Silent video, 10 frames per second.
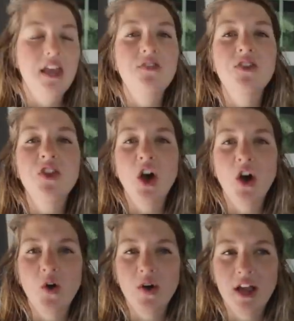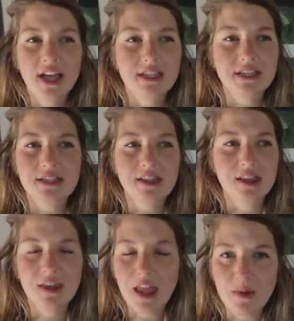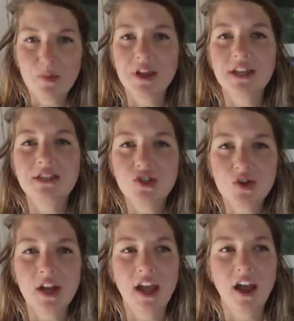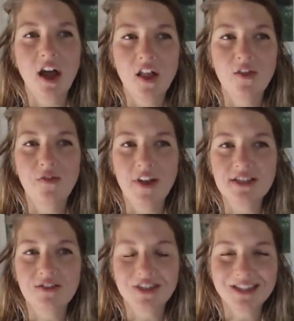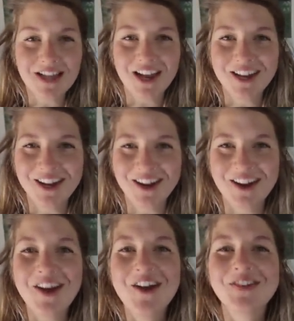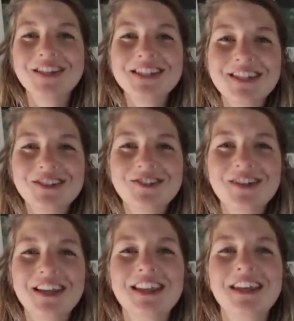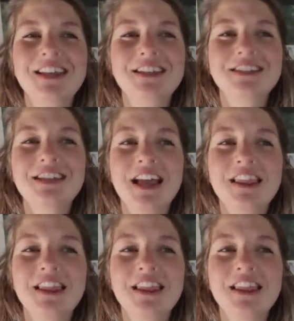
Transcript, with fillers: Even though it's like blistering on the face of the sun here, we're still doing things